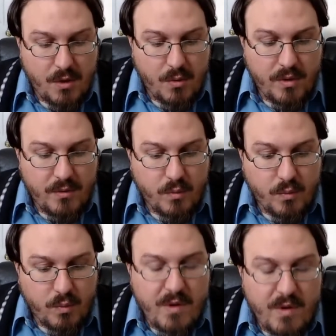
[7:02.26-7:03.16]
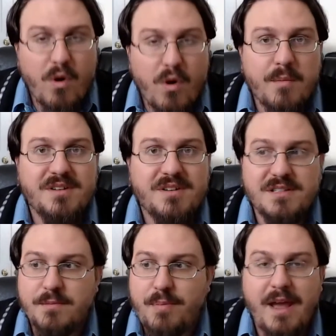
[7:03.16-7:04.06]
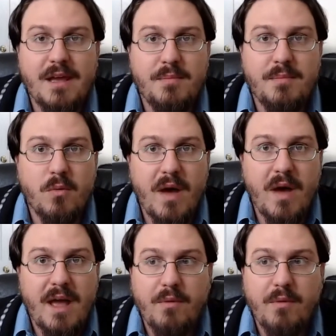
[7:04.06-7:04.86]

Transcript: we want to participate in a big way.